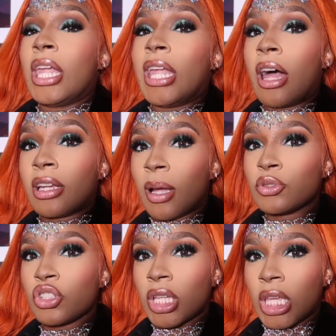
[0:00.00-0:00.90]
Now that
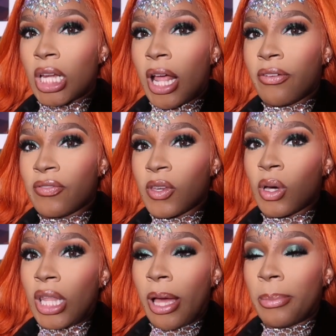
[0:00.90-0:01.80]
I'm drinking and I
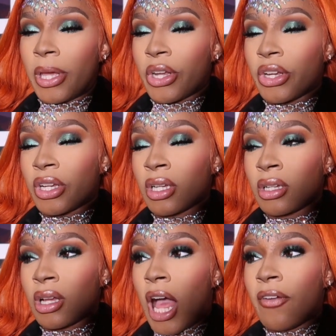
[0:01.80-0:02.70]
feel a lot better,
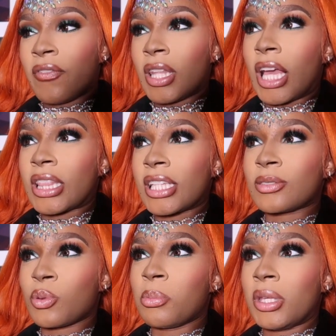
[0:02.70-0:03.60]
I feel like
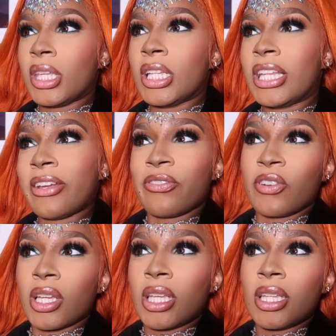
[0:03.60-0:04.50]
this would be
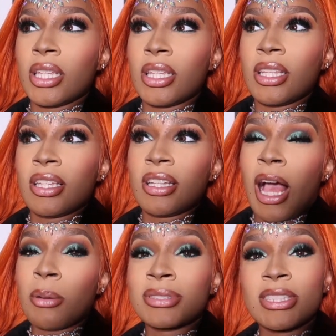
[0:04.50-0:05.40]
different.
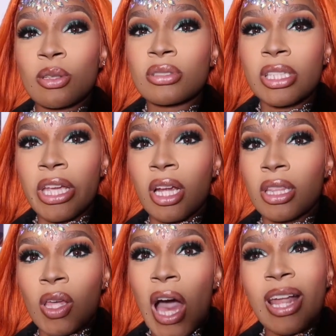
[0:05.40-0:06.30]
I'm still
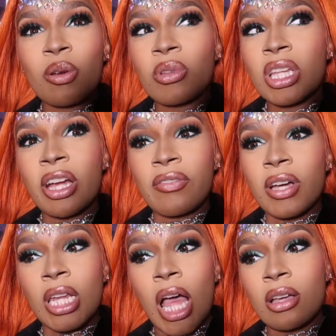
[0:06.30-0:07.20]
scared though. I don't really care
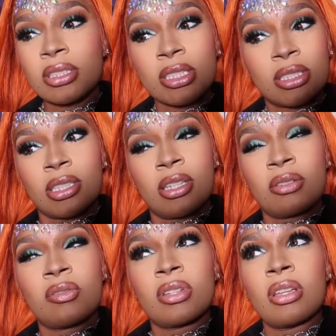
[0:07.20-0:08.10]
for honey houses and stuff.
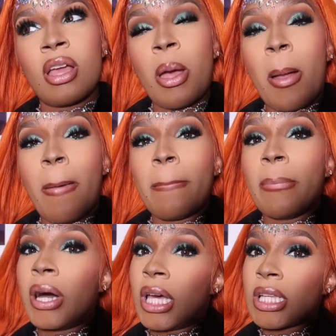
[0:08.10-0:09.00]

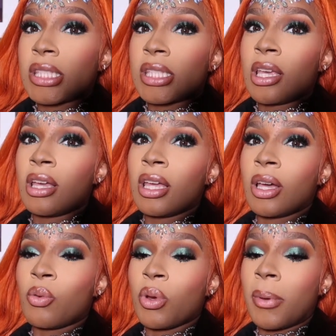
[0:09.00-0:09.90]
But
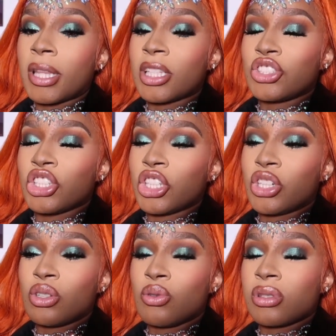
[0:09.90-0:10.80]
we about to
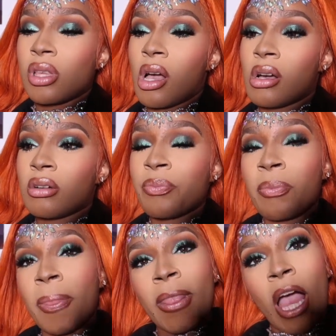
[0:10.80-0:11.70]
chill, so
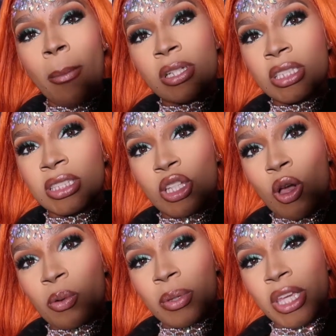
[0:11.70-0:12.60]
I'ma just see
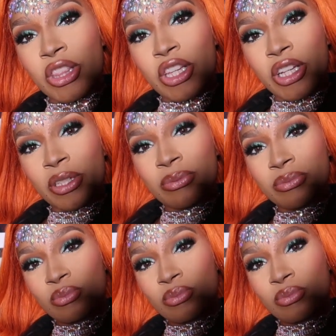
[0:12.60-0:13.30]
y'all when we get there.